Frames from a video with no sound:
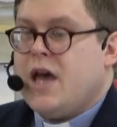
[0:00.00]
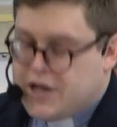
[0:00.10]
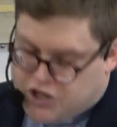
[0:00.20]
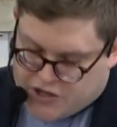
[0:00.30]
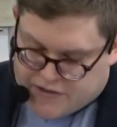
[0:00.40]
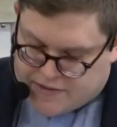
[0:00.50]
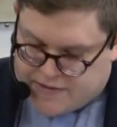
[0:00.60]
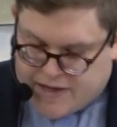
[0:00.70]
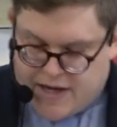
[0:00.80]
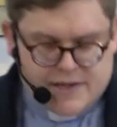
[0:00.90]
And Jesus
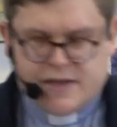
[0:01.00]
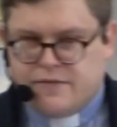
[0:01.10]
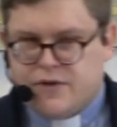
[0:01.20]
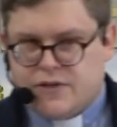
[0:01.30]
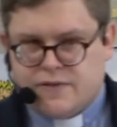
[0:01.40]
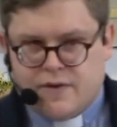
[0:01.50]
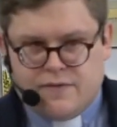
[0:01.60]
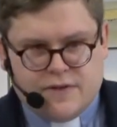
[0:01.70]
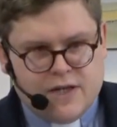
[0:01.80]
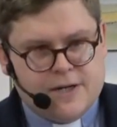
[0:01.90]
says in verse
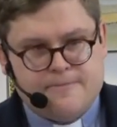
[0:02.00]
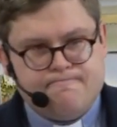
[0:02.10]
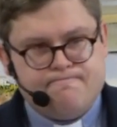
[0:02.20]
15,